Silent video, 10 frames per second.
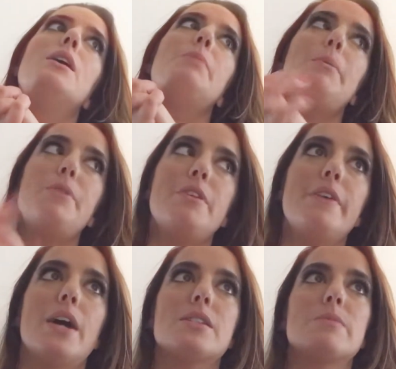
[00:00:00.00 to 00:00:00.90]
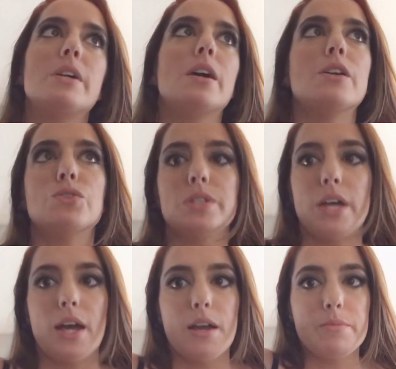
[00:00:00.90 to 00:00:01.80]
people have asked me 100
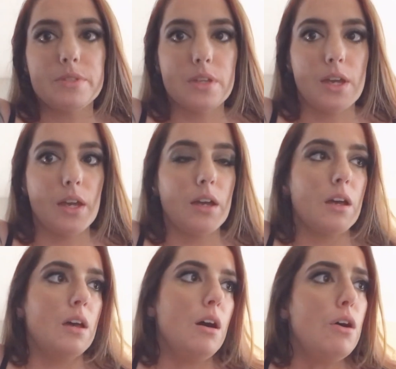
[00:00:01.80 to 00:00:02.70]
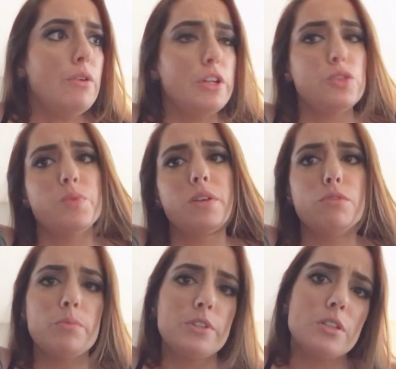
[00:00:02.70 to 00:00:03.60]
times, like, "Oh, did you bring
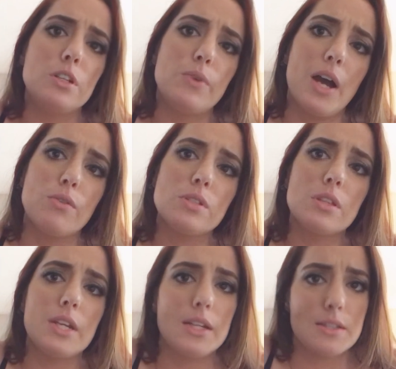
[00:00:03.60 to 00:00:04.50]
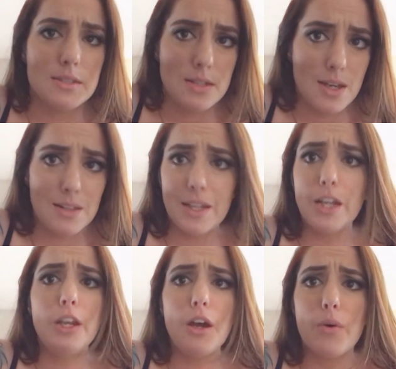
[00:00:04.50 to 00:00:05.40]
Ruben to the new house so that he could see it?" Like,
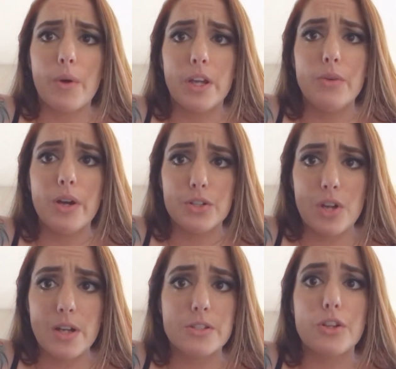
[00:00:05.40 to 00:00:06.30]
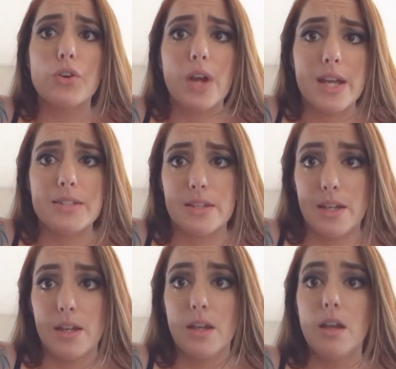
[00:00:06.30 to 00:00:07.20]
no, are you on drugs? You're crazy.